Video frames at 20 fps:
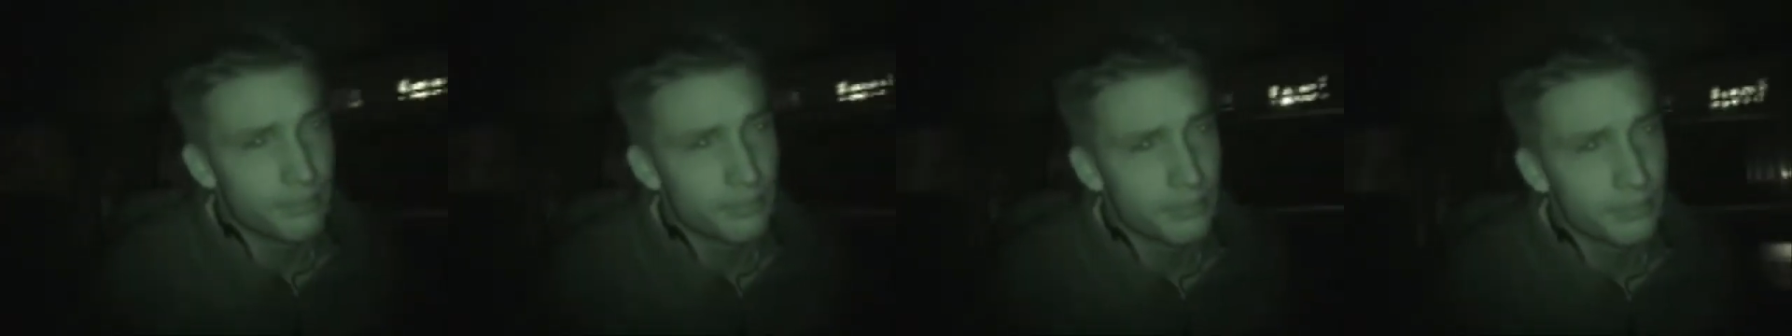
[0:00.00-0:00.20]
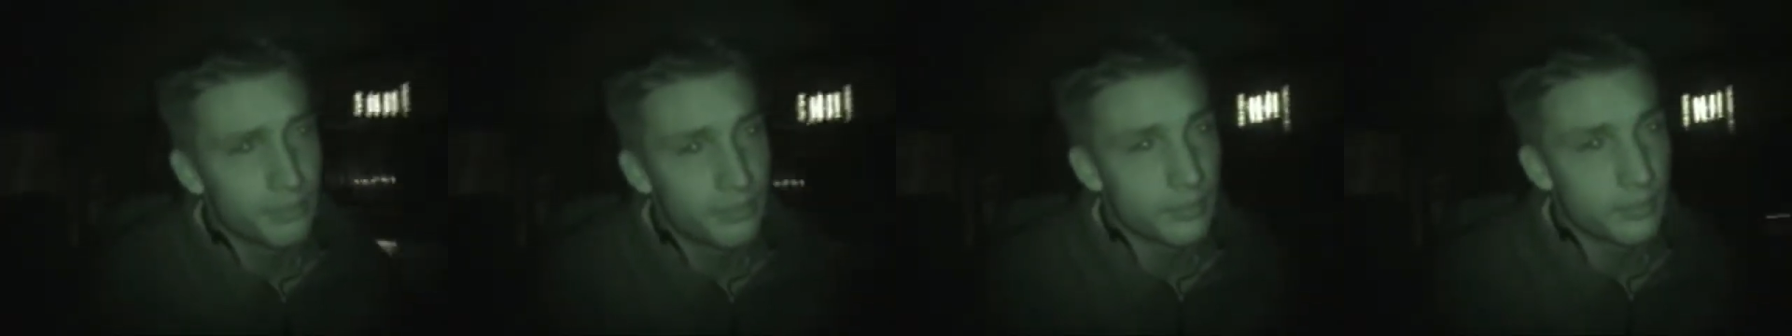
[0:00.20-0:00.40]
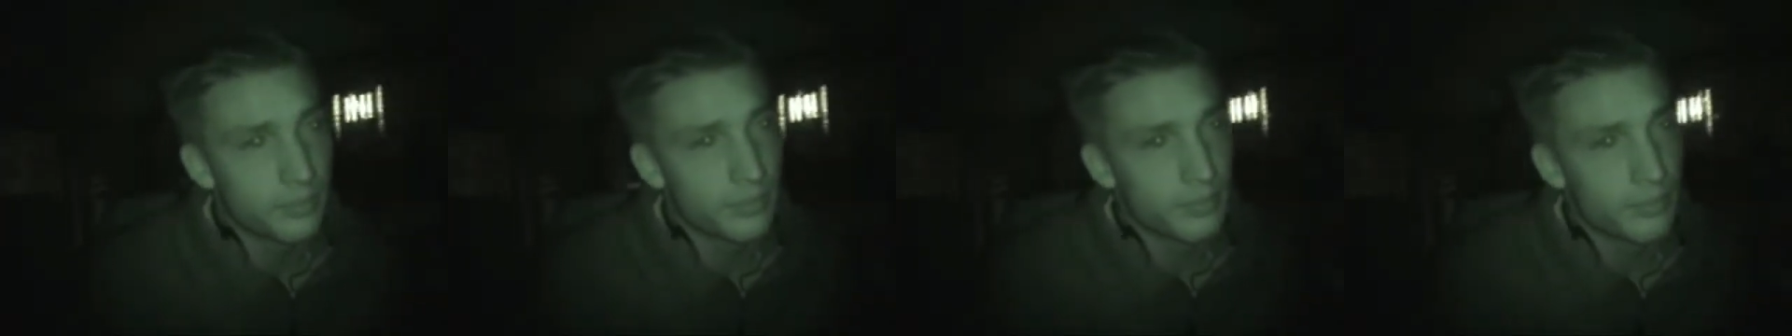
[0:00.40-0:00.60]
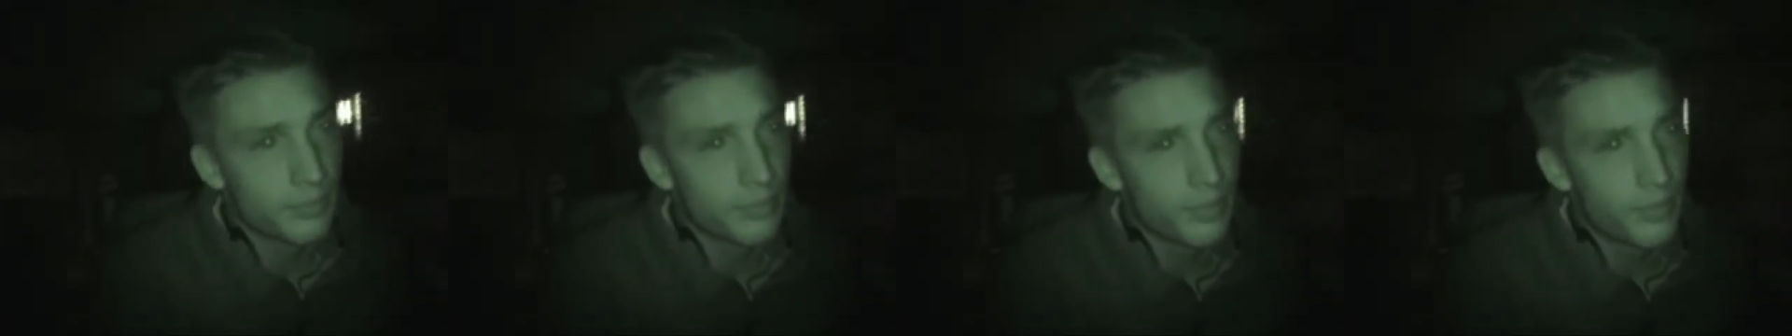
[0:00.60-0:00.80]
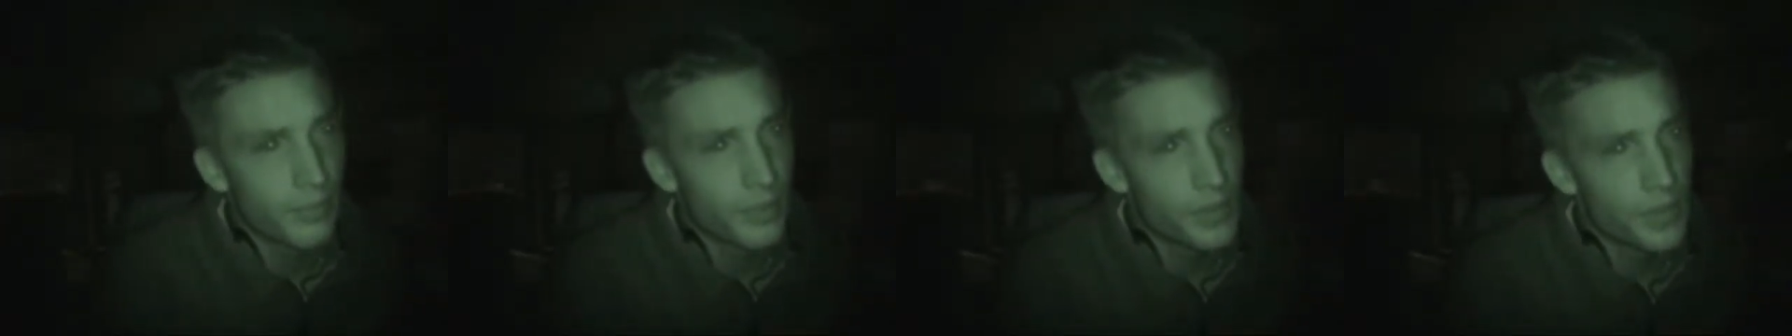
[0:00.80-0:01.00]

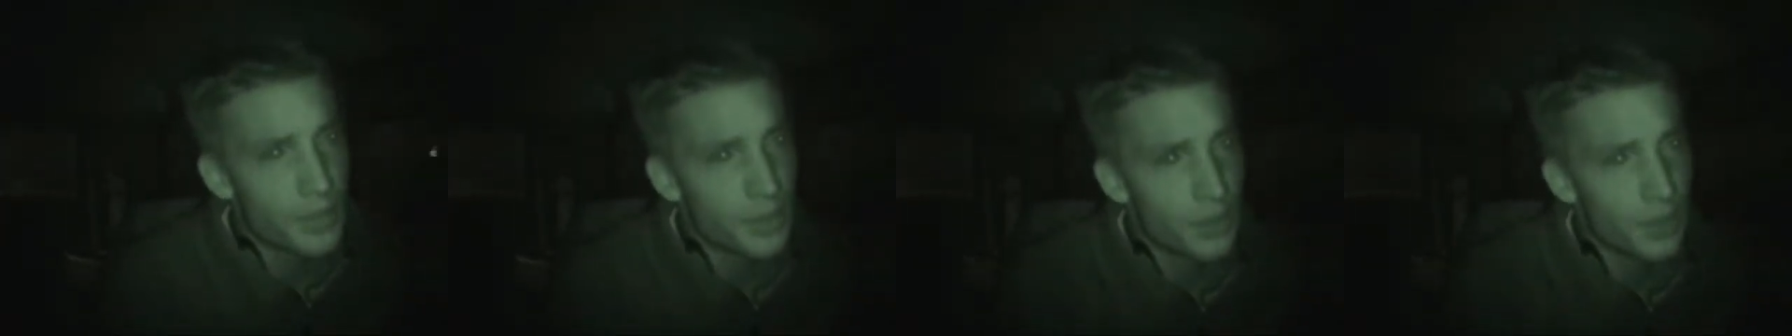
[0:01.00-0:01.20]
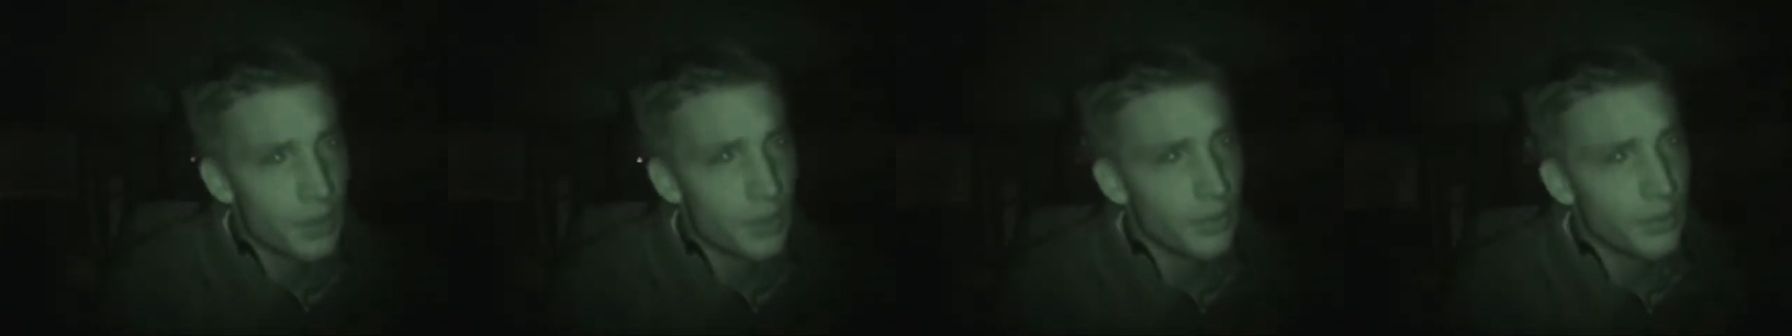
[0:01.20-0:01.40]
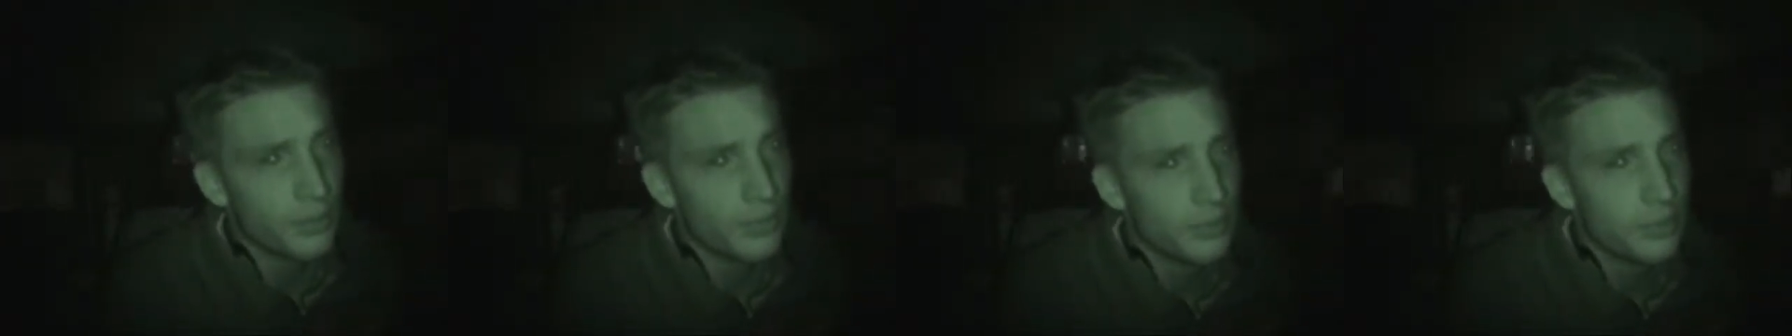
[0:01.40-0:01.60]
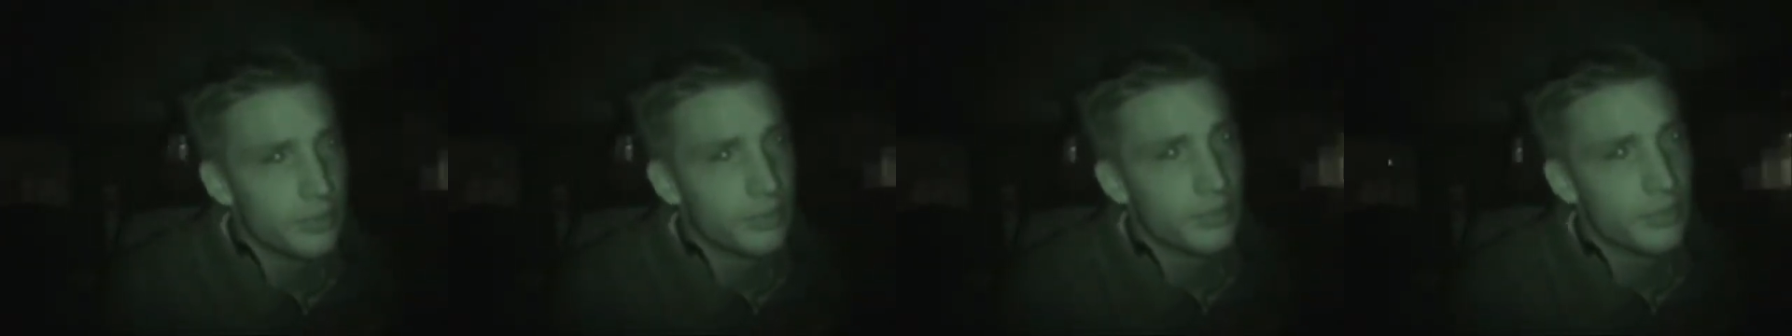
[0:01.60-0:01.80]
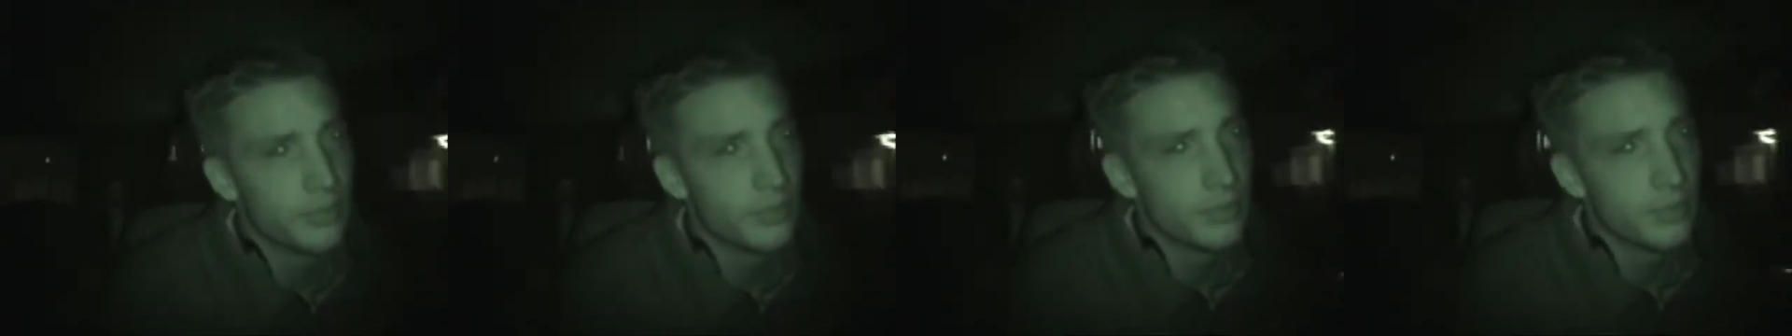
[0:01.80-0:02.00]
Whatever. No, sure. Well, then
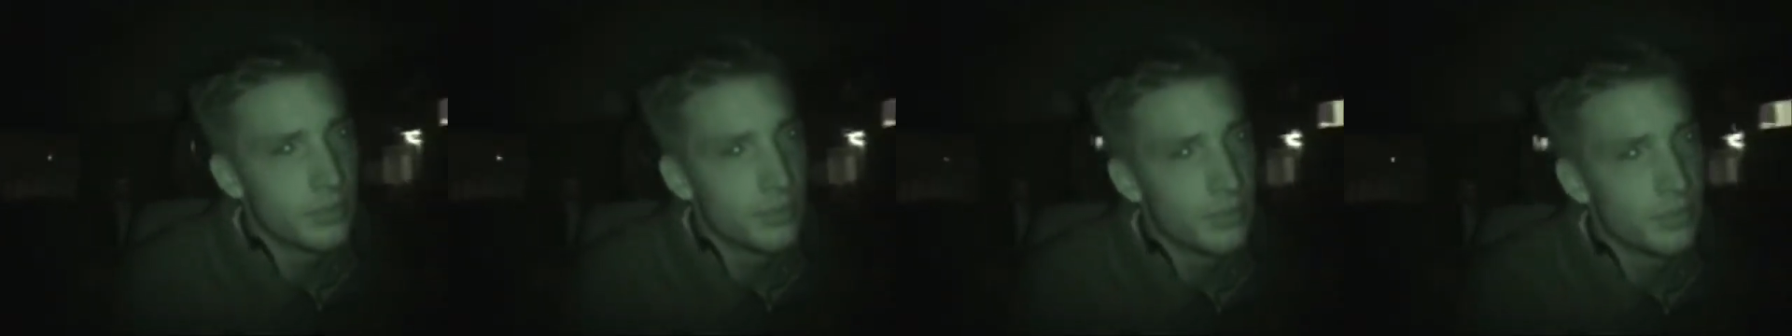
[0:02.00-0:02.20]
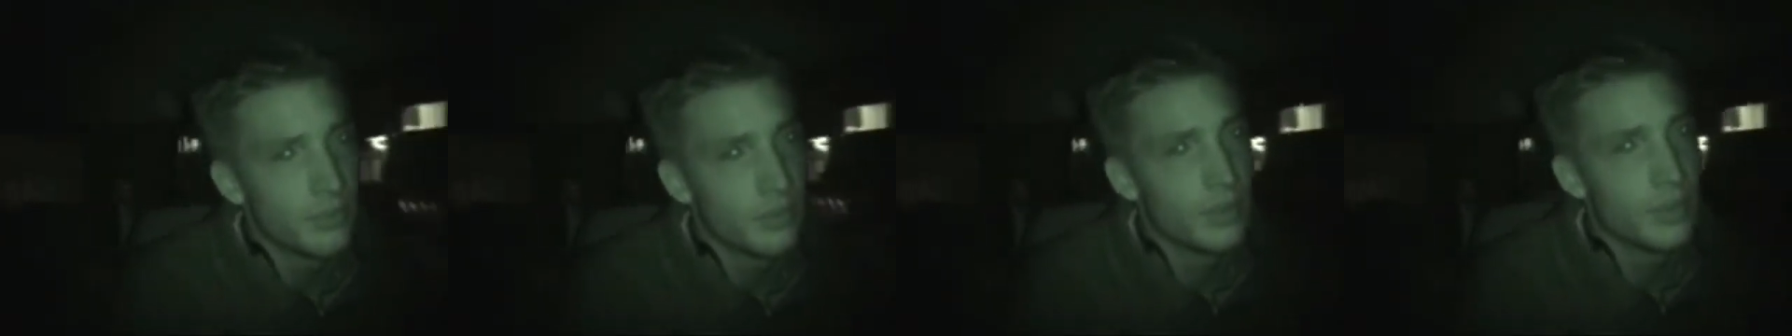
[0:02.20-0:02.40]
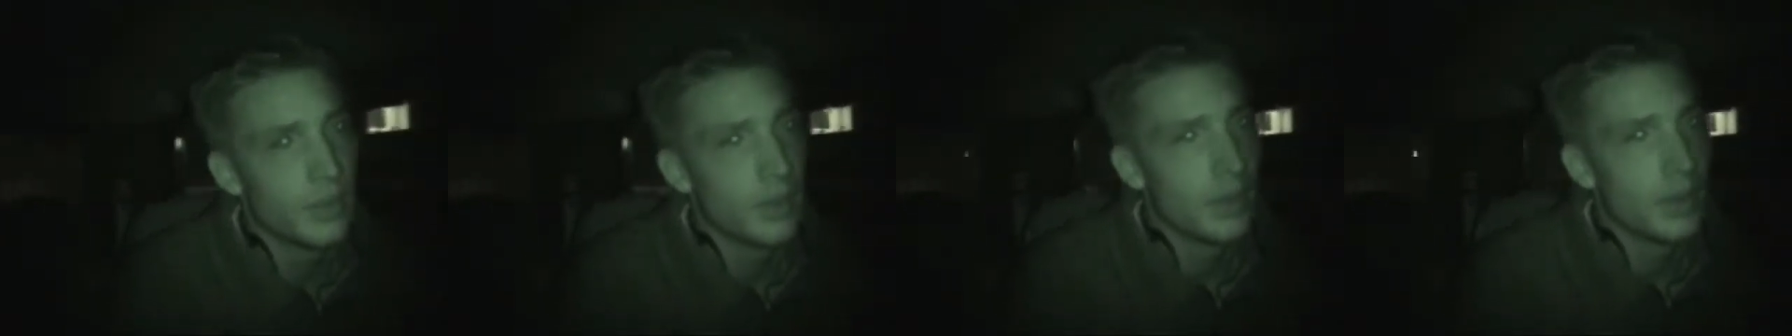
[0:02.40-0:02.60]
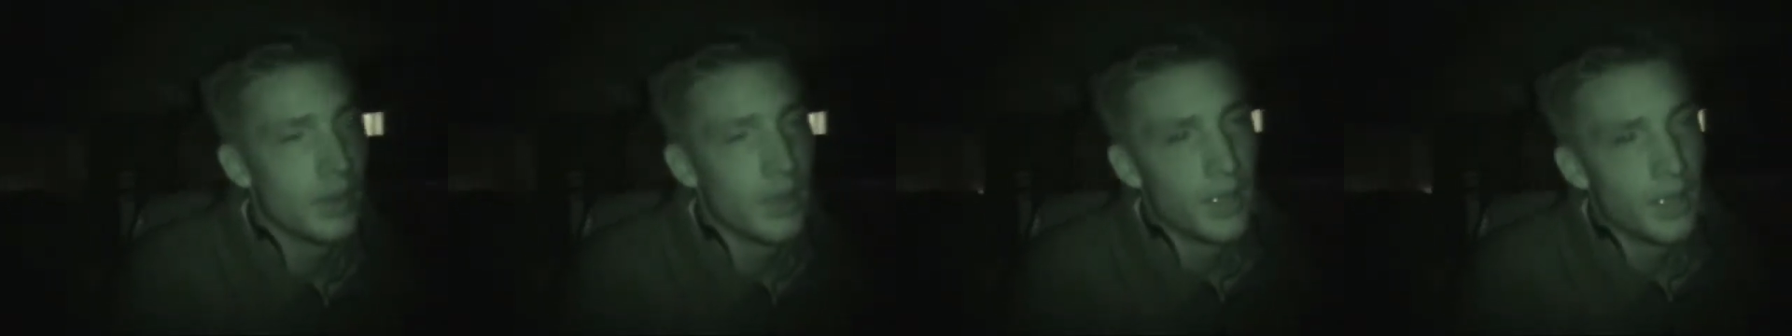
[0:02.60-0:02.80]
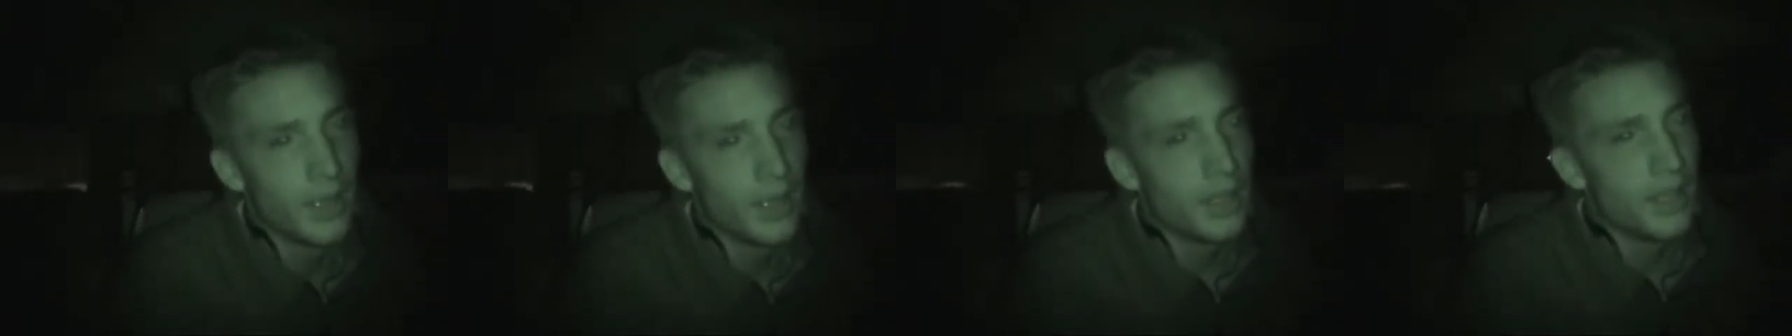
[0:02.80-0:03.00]
why don't you why don't you
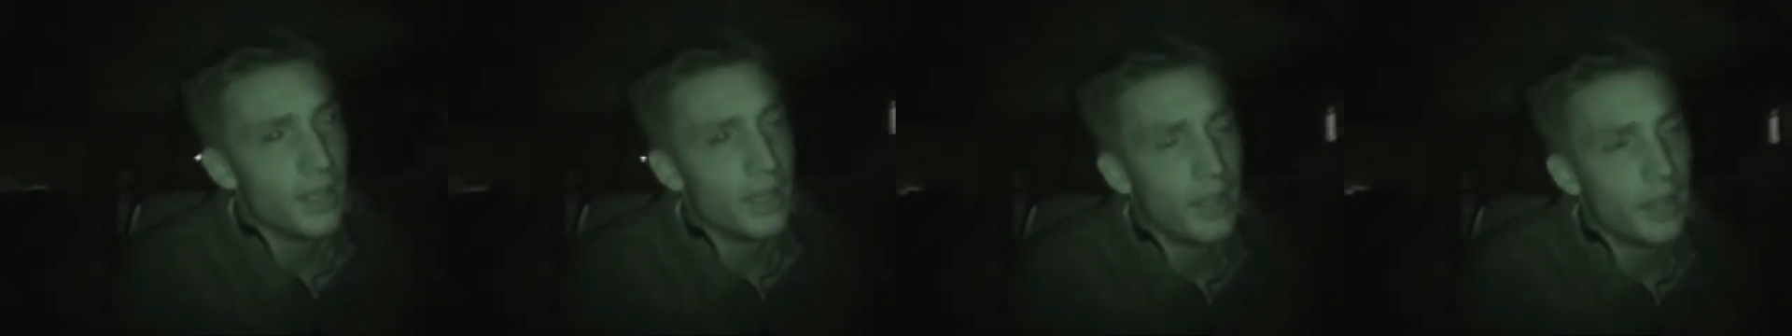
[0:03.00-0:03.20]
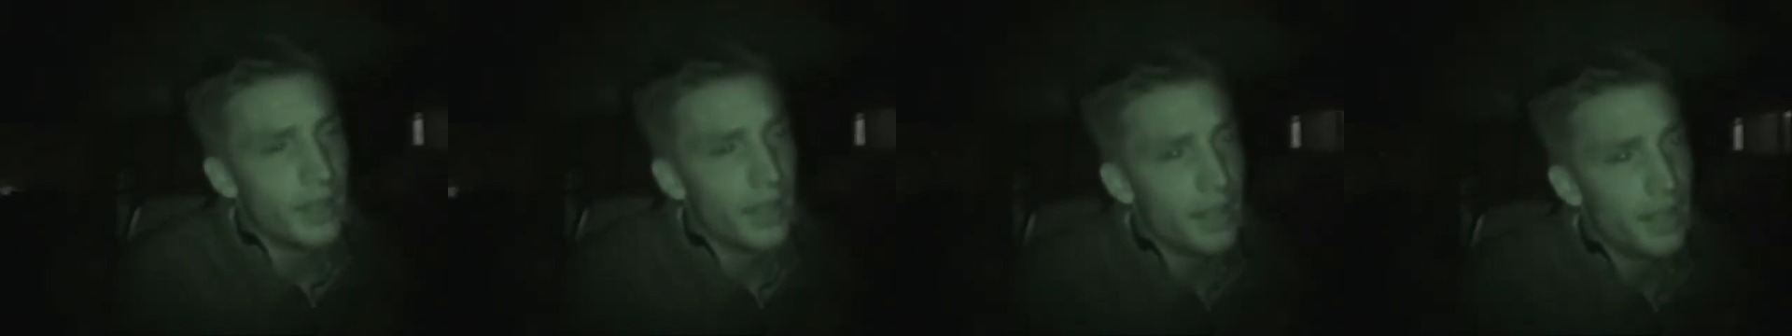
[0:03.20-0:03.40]
share something?